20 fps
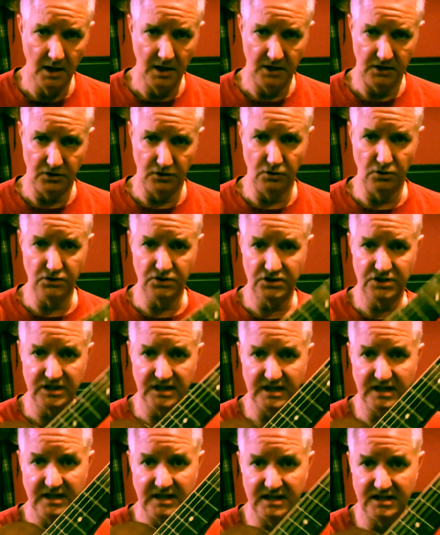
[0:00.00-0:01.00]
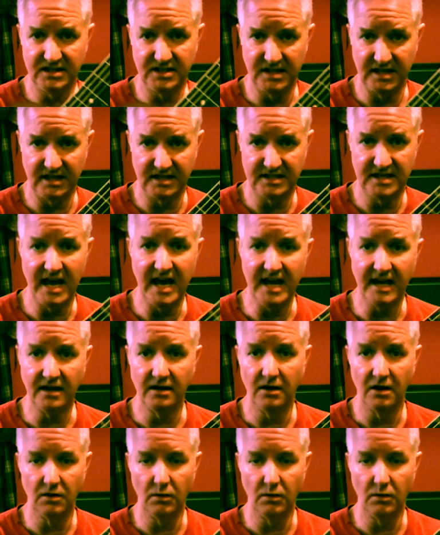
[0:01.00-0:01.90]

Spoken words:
You'll see these things hanging on the